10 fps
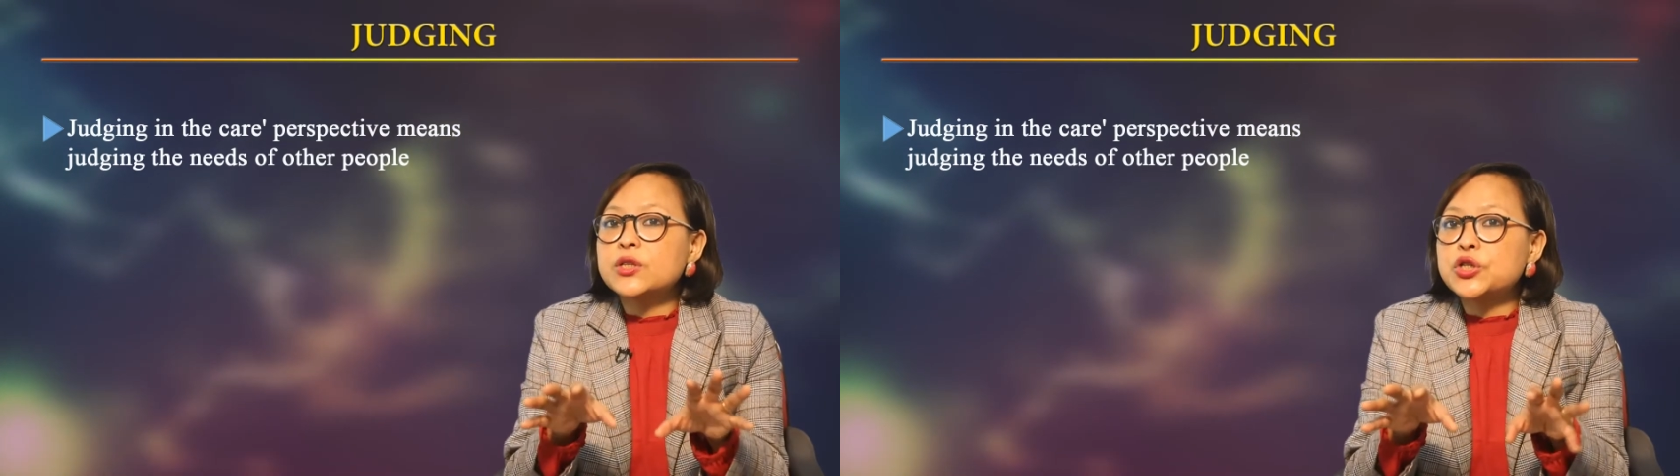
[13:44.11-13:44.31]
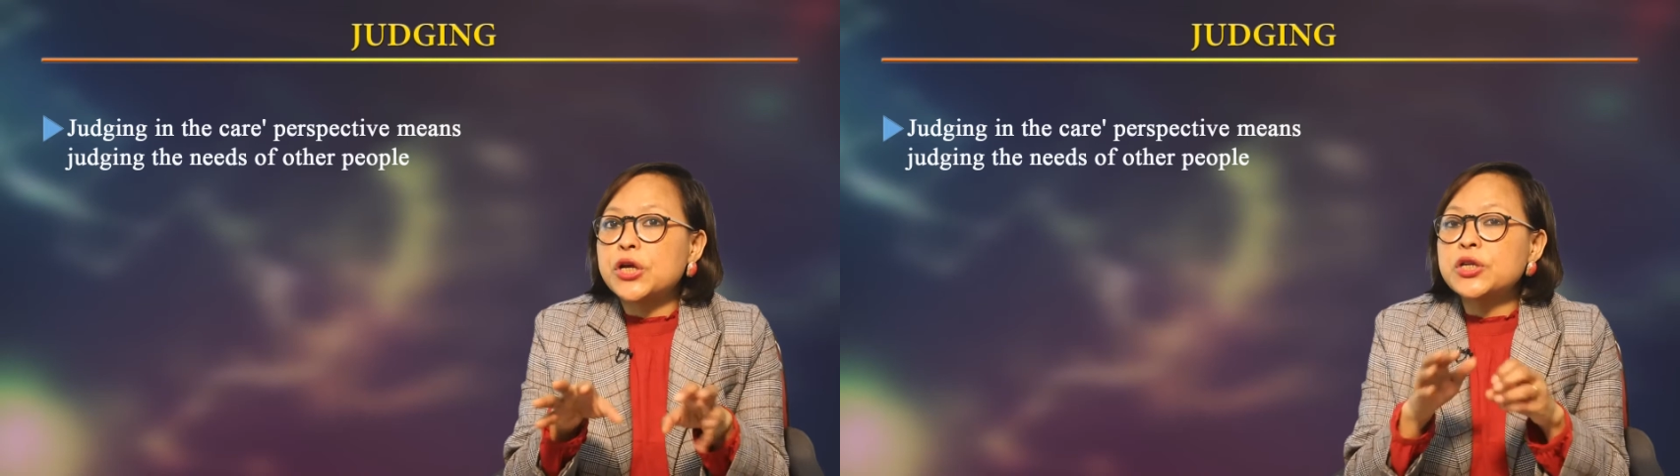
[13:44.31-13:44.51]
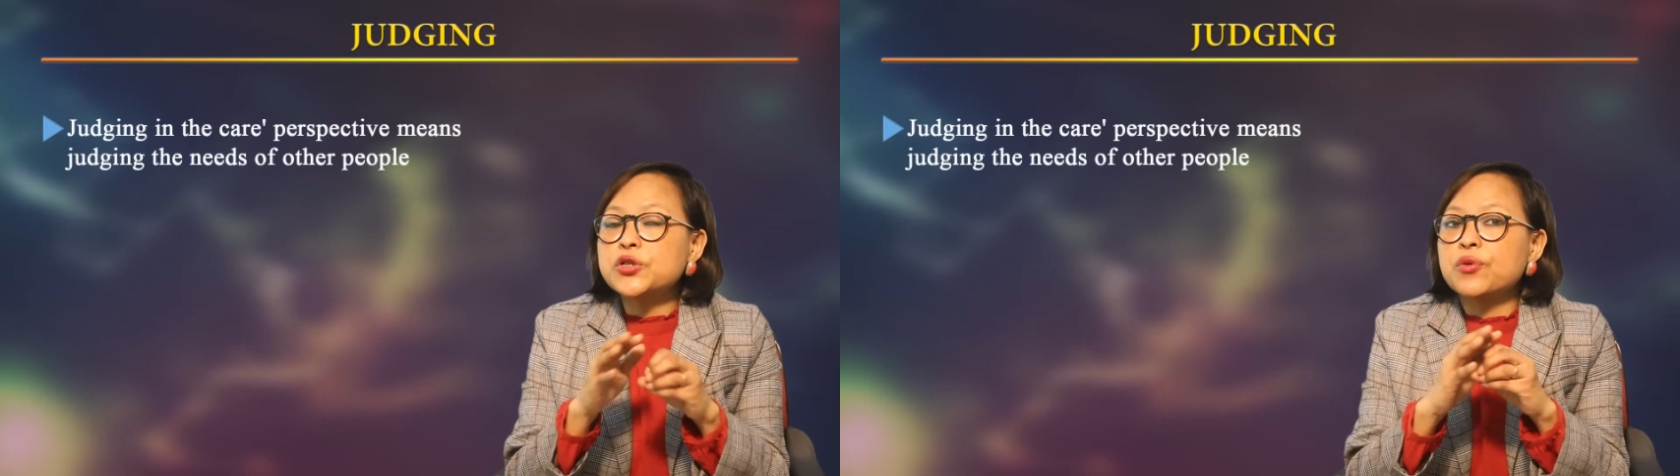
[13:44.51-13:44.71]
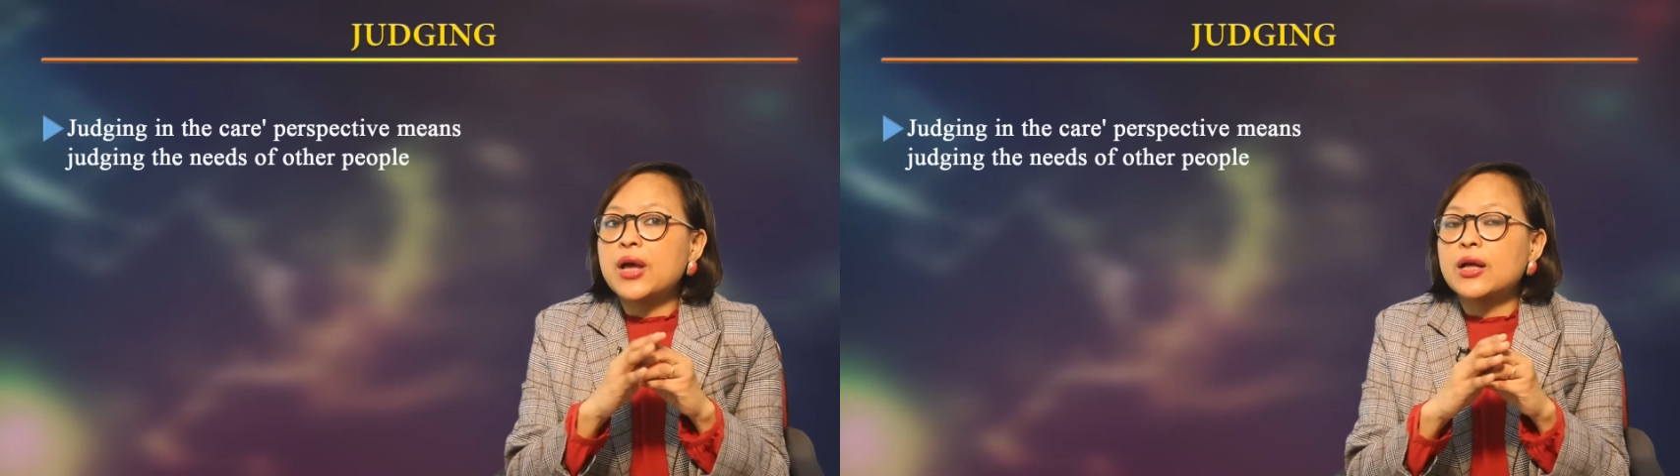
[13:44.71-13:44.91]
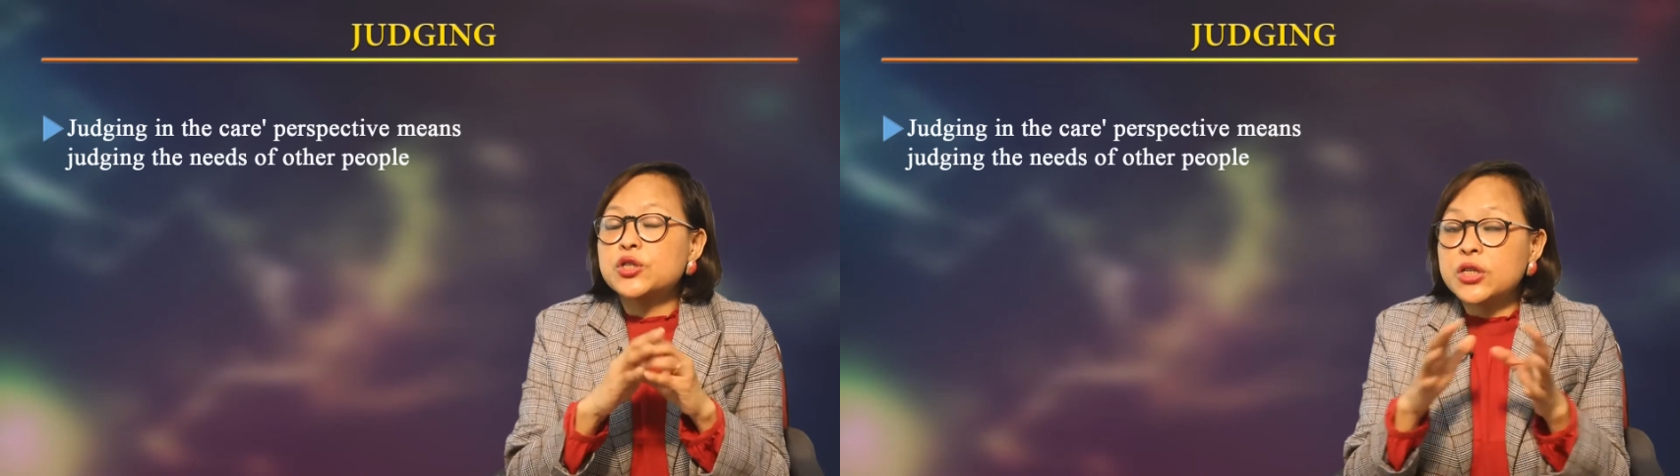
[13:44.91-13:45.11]

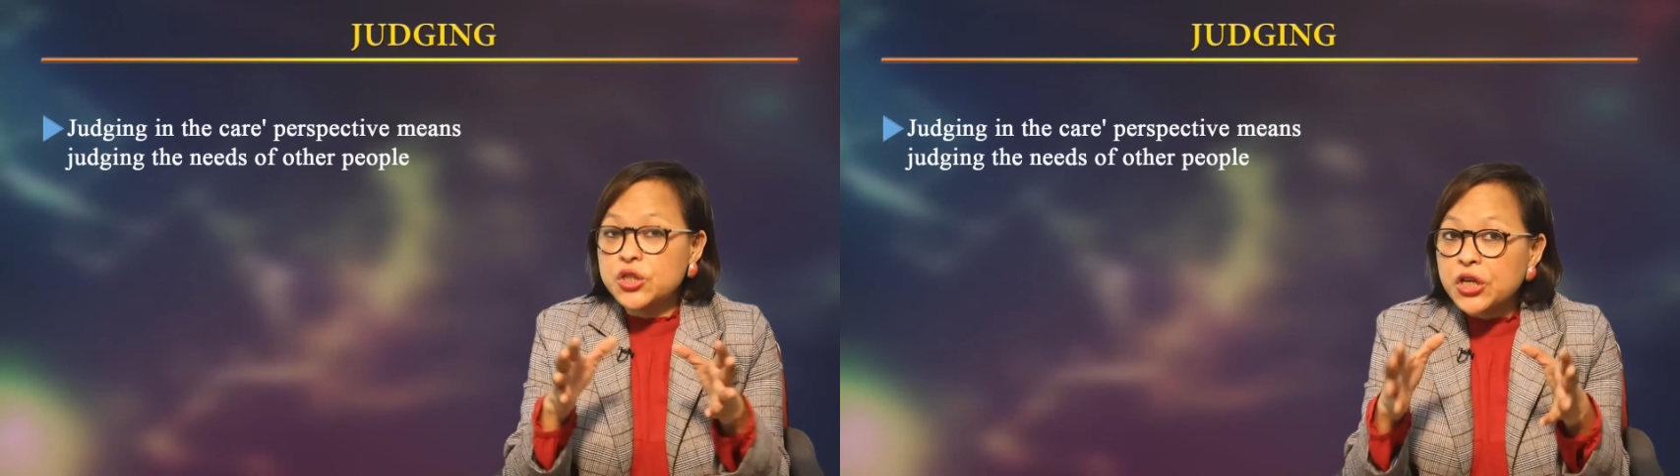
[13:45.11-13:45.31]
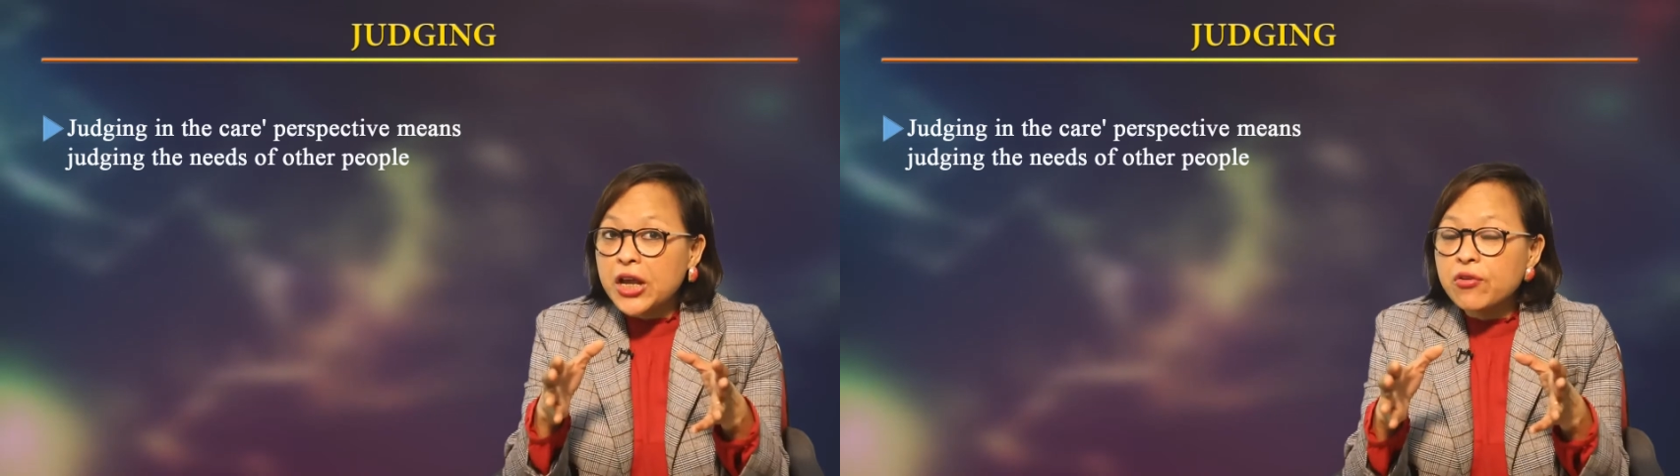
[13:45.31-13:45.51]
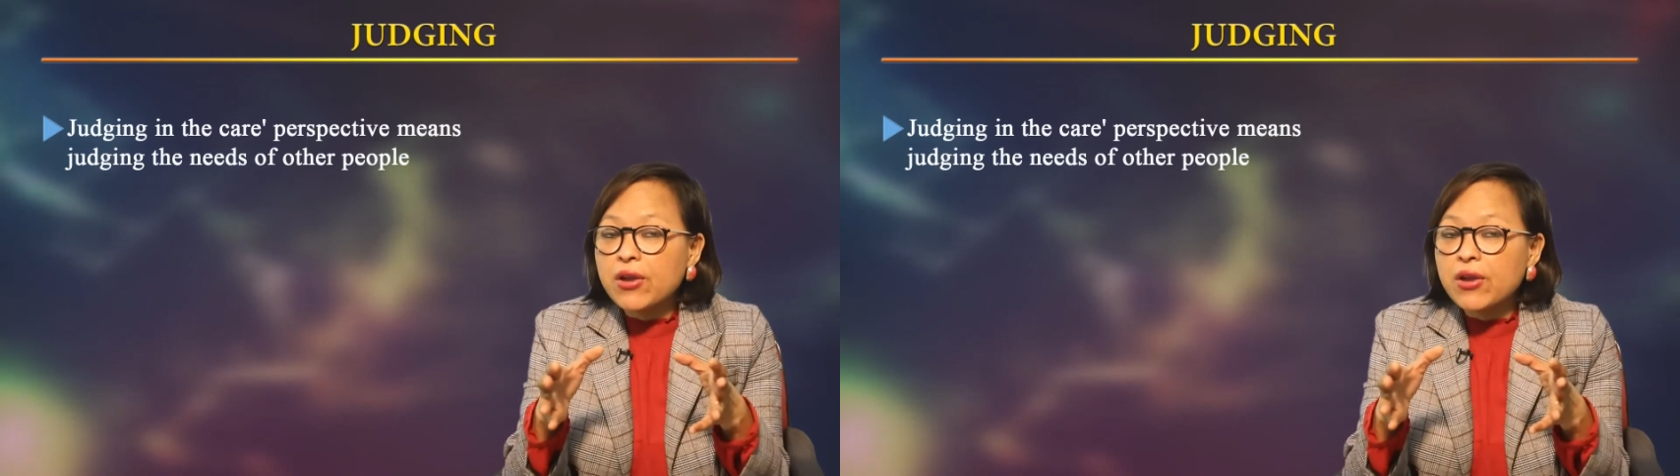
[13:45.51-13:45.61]
chain